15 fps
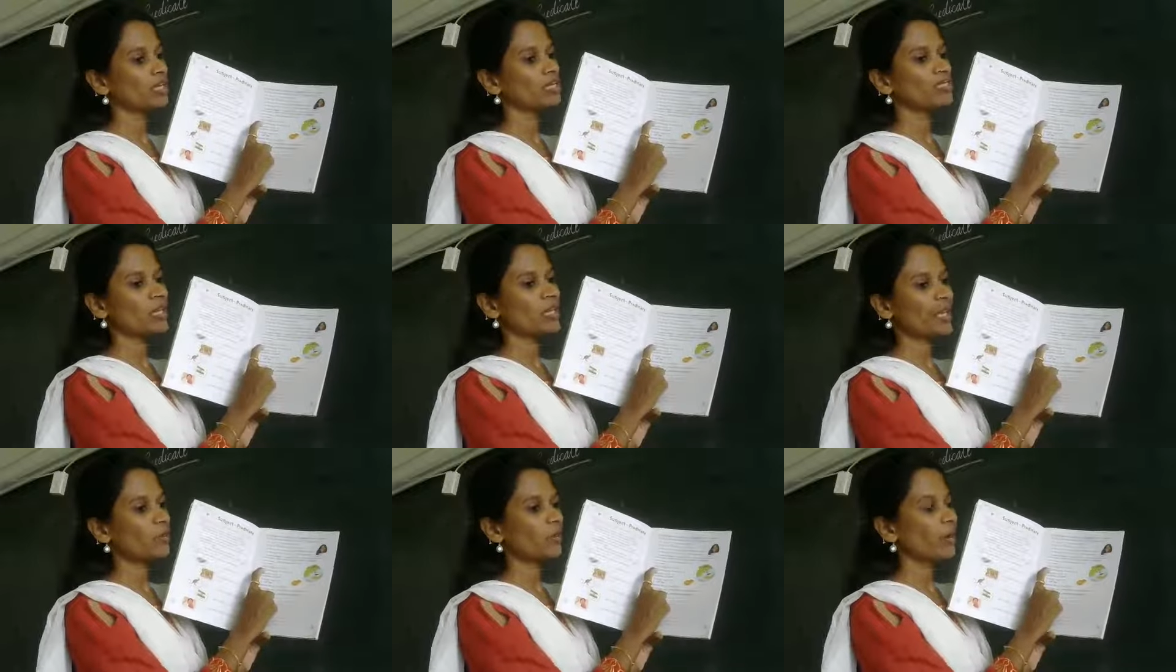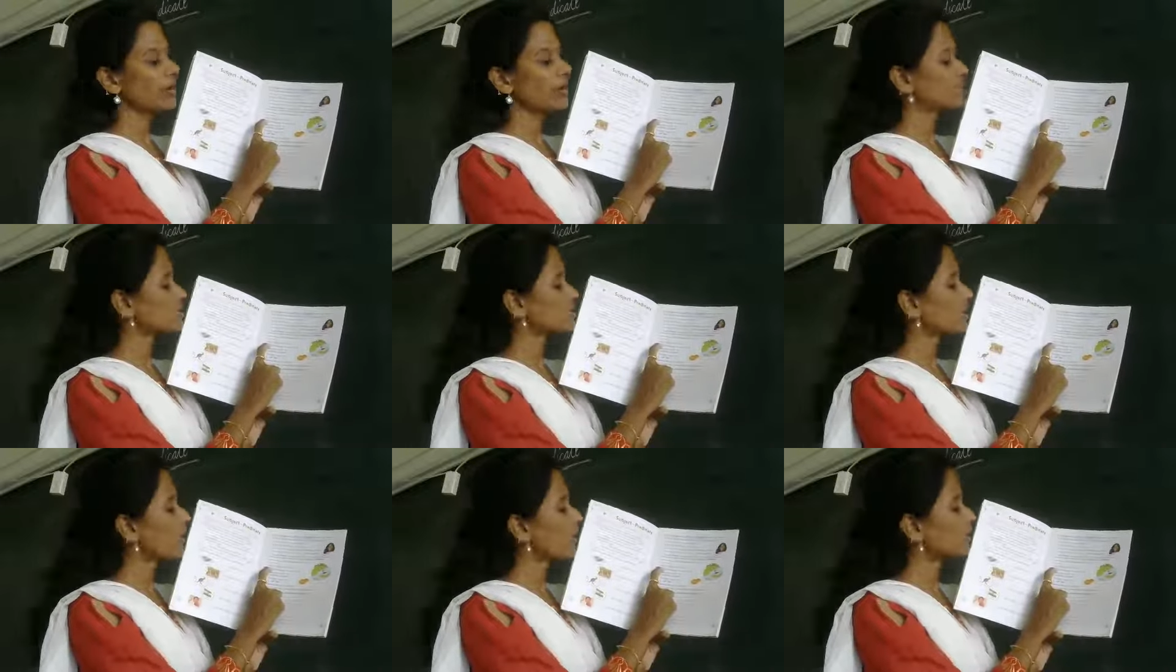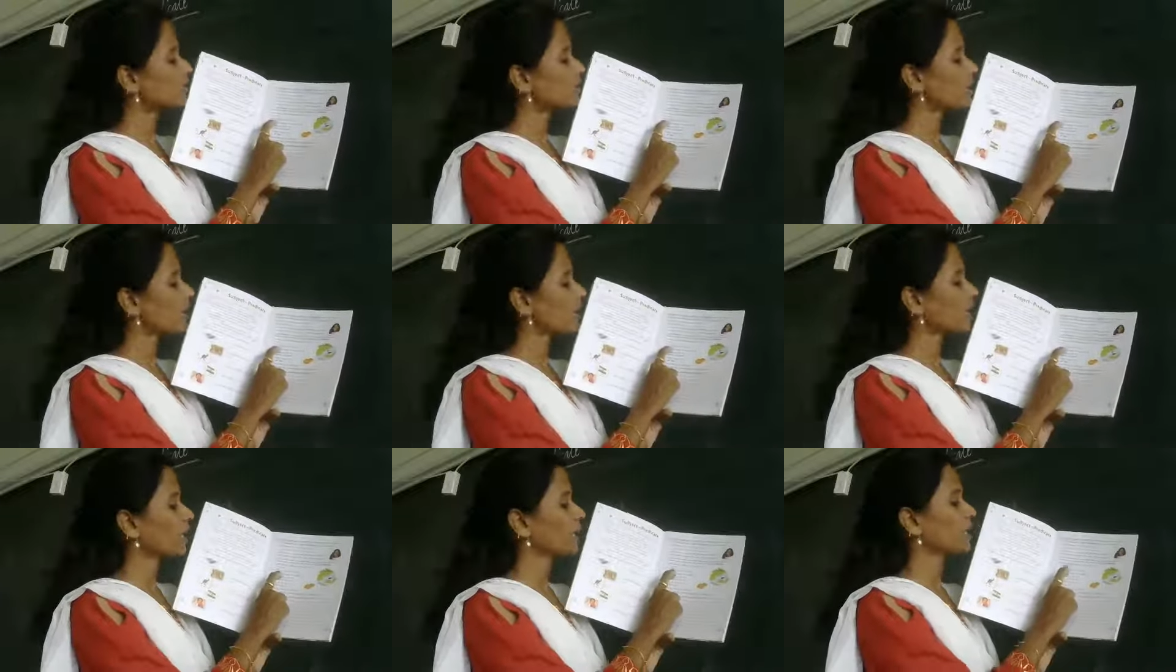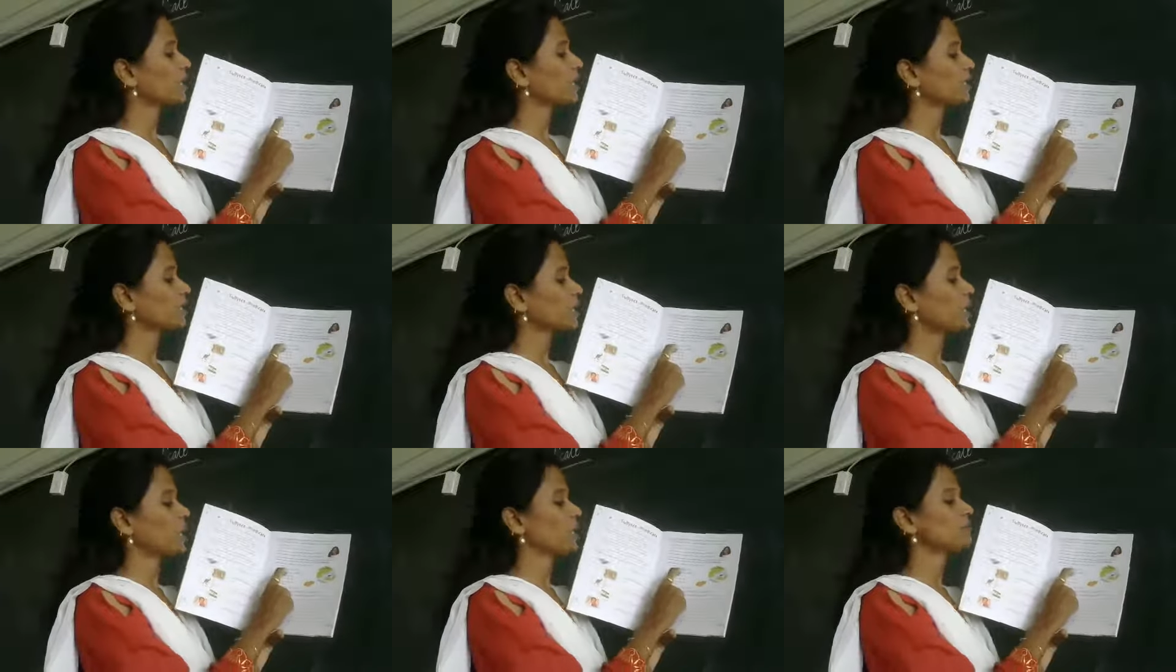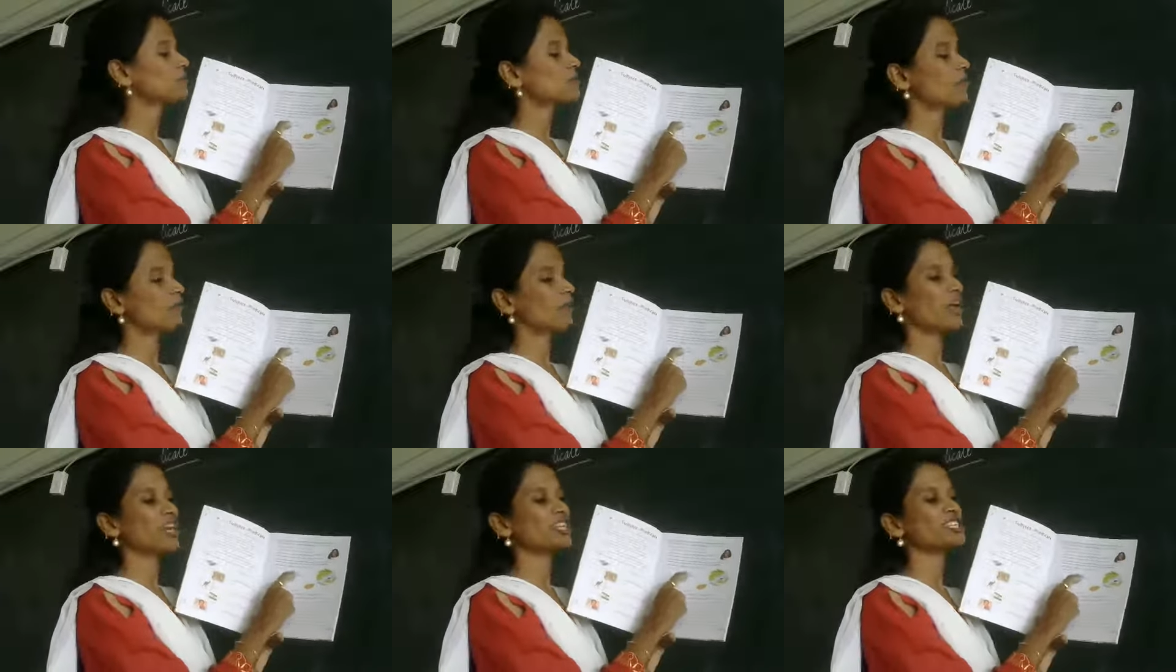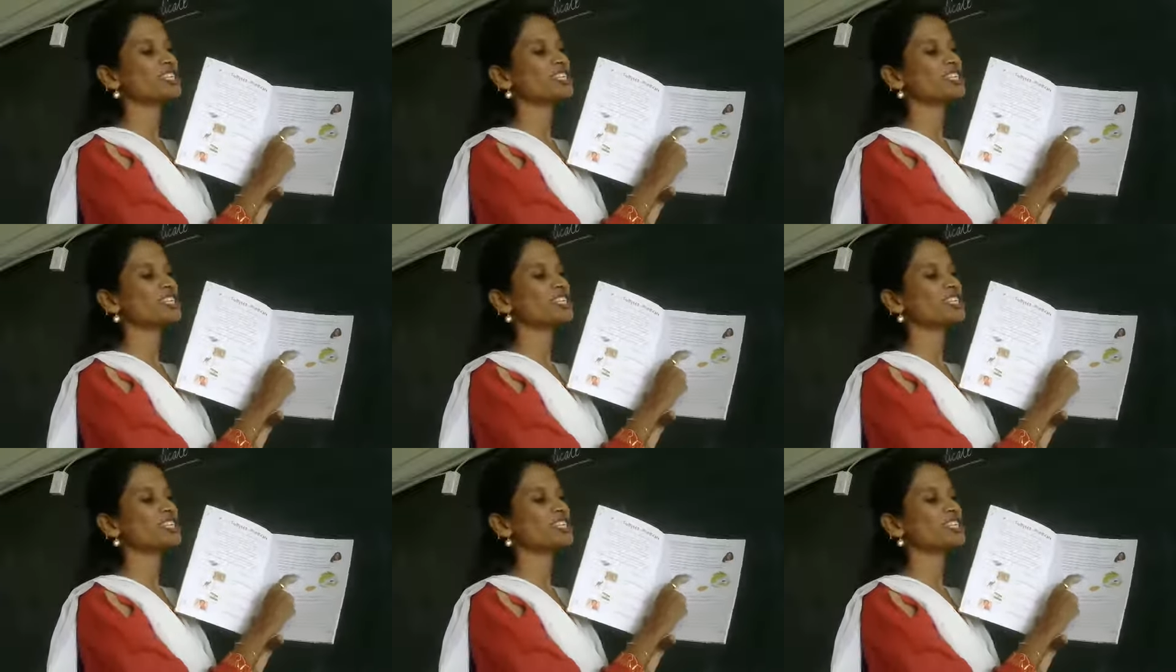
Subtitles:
Okay, the second one is Earth day keeps